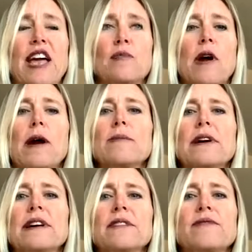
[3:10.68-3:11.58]
Santa
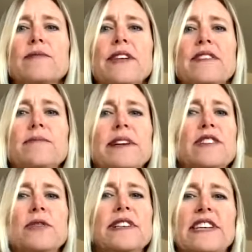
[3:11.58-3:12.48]
Barbara, they've
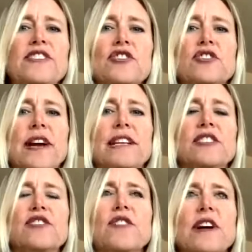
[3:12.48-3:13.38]
been doing teacher
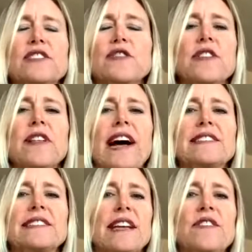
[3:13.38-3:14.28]
trainings for us for the
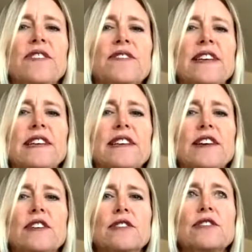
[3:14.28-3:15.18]
last 10 to 15
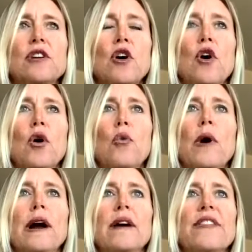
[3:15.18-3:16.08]
years,
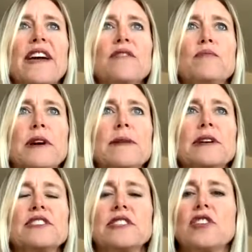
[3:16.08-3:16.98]
where they've pretty
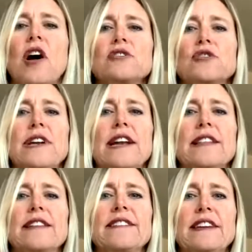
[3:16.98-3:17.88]
much
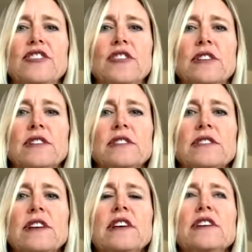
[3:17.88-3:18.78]
indoctrinated the
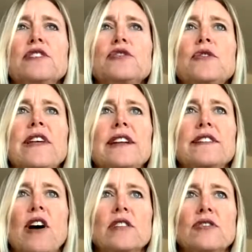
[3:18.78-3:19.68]
teachers to then
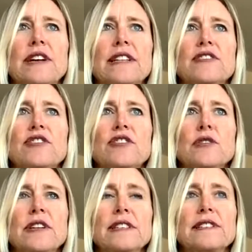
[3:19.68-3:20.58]
indoctrinate the
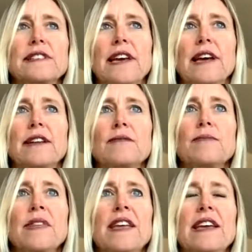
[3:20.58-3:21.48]
students. And
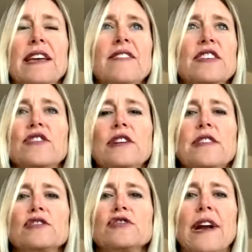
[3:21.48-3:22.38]
even during
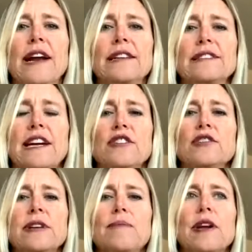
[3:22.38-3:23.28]
those trainings, I knew
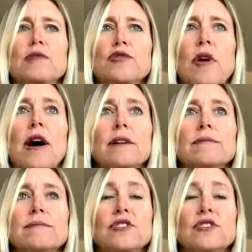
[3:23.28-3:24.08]
something was wrong.